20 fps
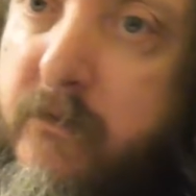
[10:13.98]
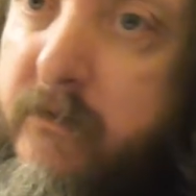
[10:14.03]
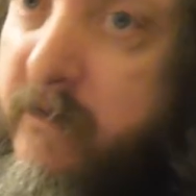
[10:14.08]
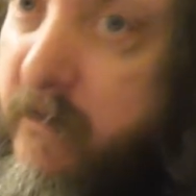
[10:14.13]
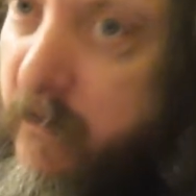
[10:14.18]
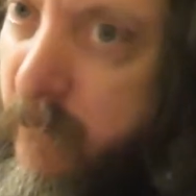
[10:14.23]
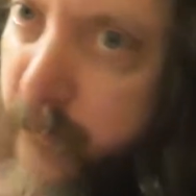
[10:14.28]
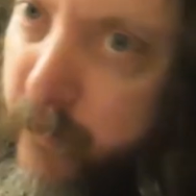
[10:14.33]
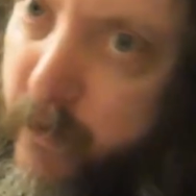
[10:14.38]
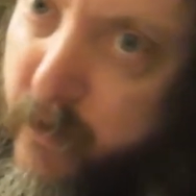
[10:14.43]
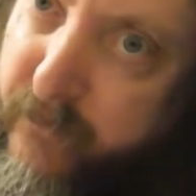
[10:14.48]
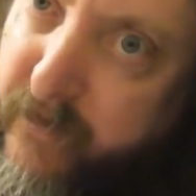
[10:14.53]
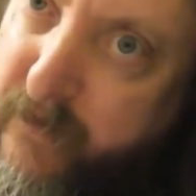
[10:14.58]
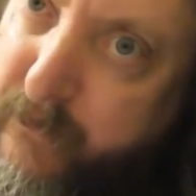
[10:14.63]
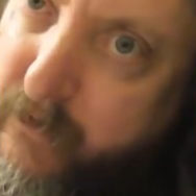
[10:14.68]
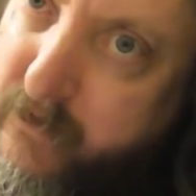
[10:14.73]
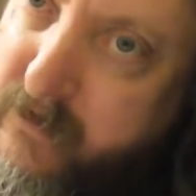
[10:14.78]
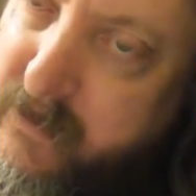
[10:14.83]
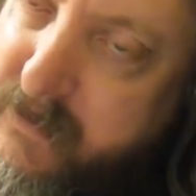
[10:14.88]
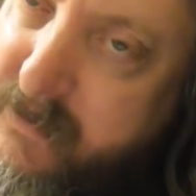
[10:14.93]
not birthday
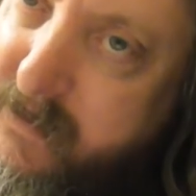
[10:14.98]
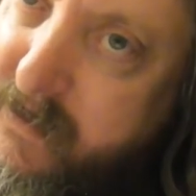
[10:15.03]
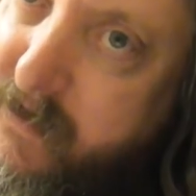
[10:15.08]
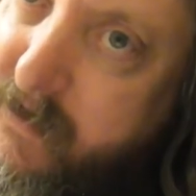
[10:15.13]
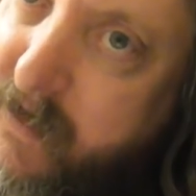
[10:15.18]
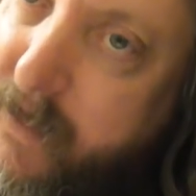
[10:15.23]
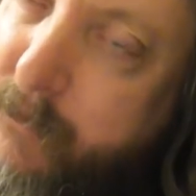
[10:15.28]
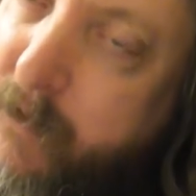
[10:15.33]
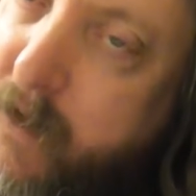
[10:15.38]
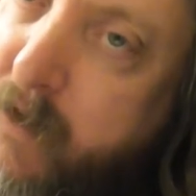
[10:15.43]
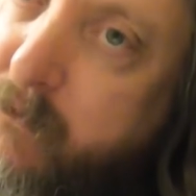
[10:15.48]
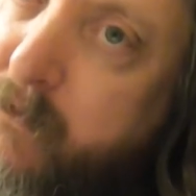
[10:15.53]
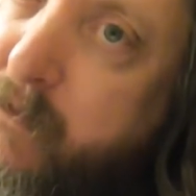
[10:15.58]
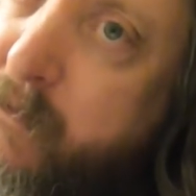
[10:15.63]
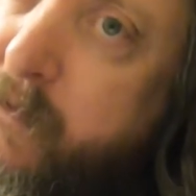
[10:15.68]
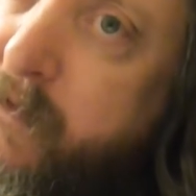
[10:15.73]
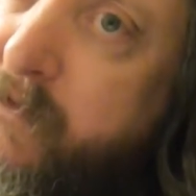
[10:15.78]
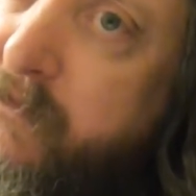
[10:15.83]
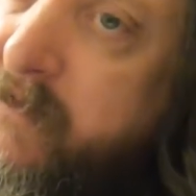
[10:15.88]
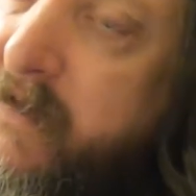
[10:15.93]
books, as in they come out on my
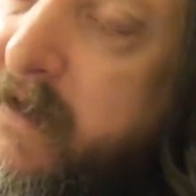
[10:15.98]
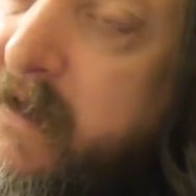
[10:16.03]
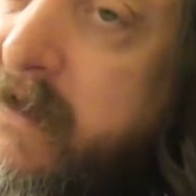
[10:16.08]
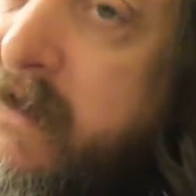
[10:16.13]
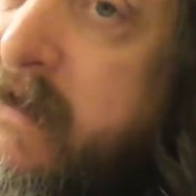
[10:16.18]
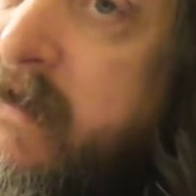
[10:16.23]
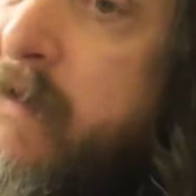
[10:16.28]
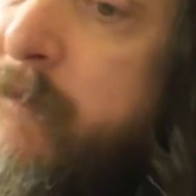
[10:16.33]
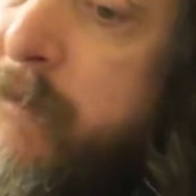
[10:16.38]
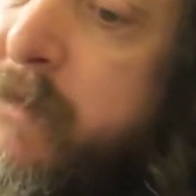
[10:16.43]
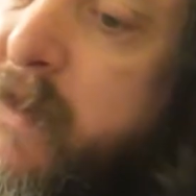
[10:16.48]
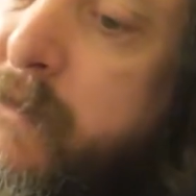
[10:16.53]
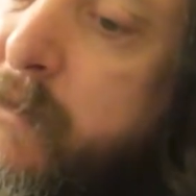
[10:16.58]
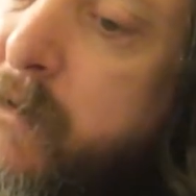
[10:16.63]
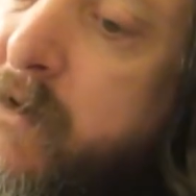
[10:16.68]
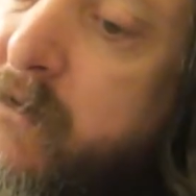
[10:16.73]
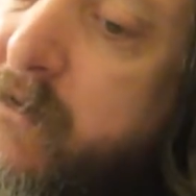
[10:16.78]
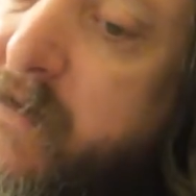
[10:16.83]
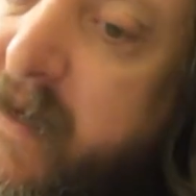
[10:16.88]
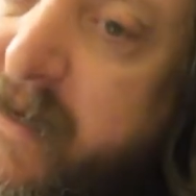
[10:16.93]
birthday. But they're
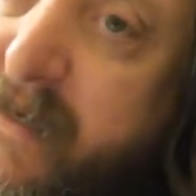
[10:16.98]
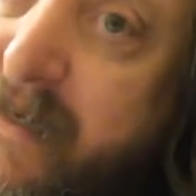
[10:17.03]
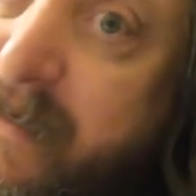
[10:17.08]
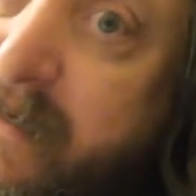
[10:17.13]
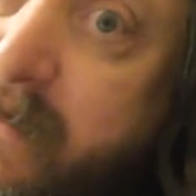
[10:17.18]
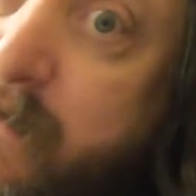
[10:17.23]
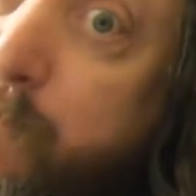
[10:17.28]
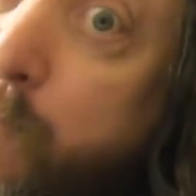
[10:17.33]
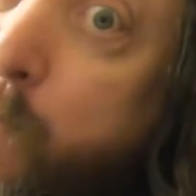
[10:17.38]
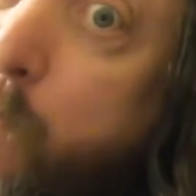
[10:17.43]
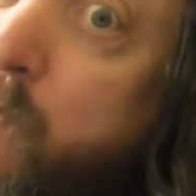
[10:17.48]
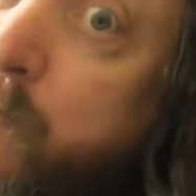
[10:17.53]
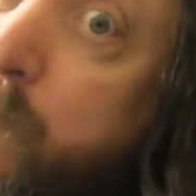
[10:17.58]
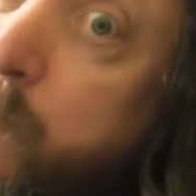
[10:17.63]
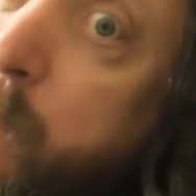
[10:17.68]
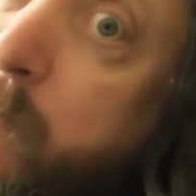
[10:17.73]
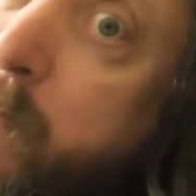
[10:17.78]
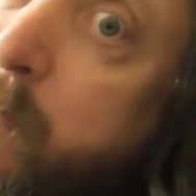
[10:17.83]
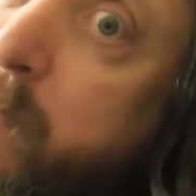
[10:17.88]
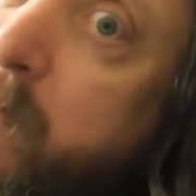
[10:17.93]
birthdays as in I bought them
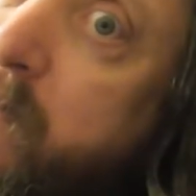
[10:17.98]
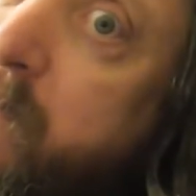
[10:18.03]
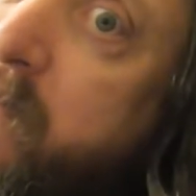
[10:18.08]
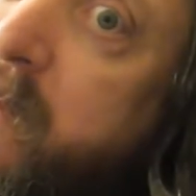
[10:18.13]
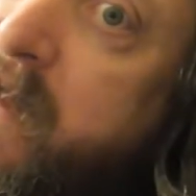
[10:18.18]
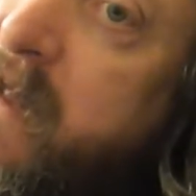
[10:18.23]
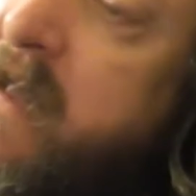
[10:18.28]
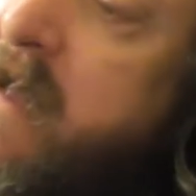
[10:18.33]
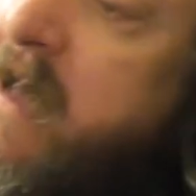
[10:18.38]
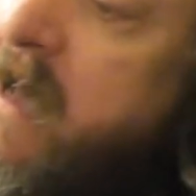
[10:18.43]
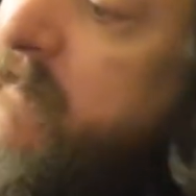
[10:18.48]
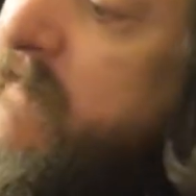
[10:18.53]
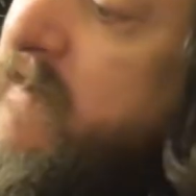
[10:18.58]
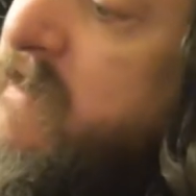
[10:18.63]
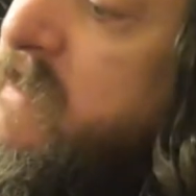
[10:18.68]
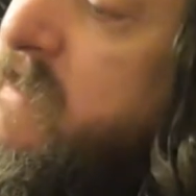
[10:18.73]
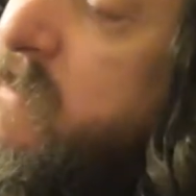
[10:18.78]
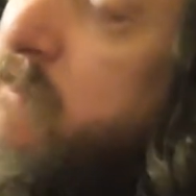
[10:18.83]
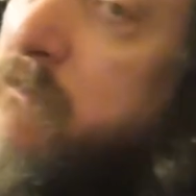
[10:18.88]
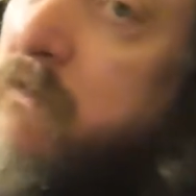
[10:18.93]
on my birthday. I've
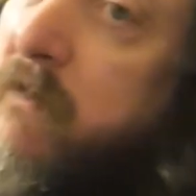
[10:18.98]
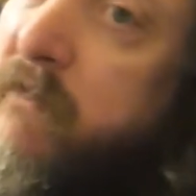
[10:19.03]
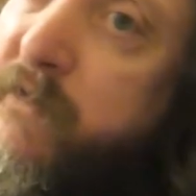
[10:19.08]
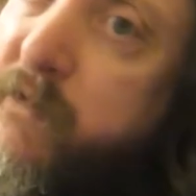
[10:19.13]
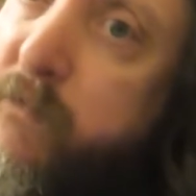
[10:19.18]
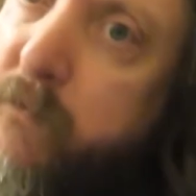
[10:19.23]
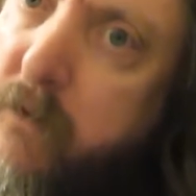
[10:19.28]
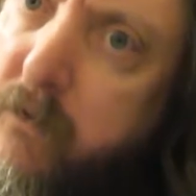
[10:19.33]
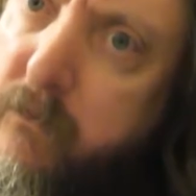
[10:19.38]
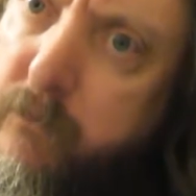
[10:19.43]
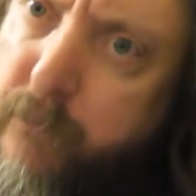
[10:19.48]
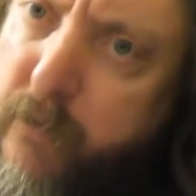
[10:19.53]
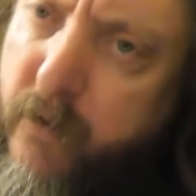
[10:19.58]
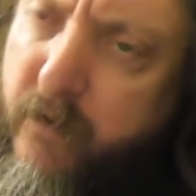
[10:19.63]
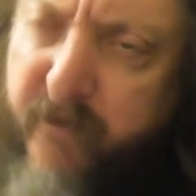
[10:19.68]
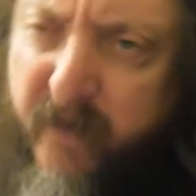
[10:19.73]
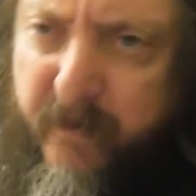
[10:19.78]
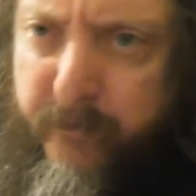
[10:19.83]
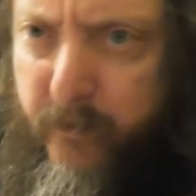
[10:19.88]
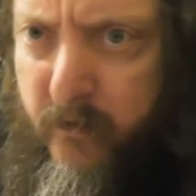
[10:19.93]
actually still got a few more
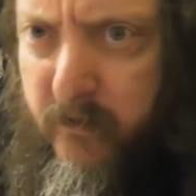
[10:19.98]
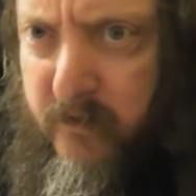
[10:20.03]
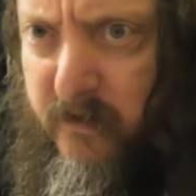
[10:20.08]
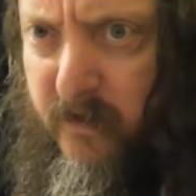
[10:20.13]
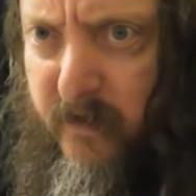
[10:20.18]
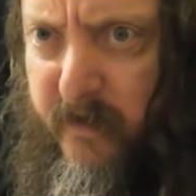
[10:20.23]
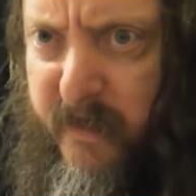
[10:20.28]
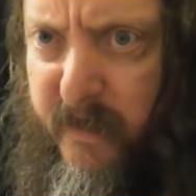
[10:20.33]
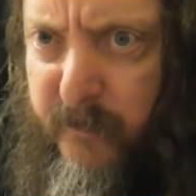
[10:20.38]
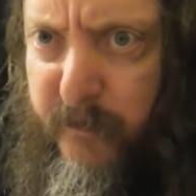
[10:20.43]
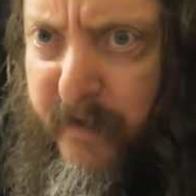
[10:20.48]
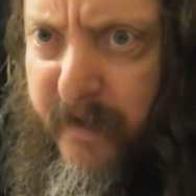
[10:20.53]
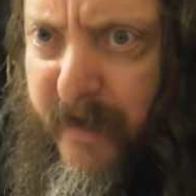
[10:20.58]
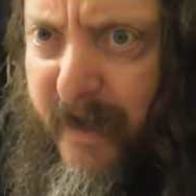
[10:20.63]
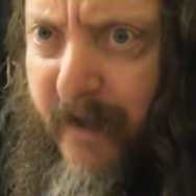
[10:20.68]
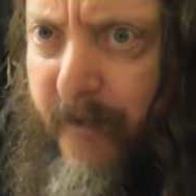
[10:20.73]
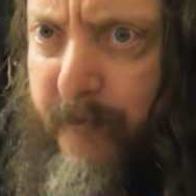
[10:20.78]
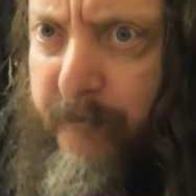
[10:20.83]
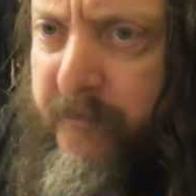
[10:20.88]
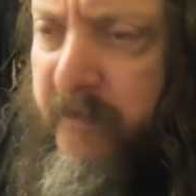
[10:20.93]
birthday books that I need to pick
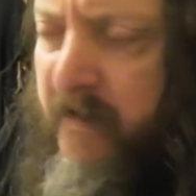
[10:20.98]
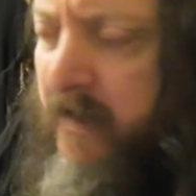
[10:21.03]
up.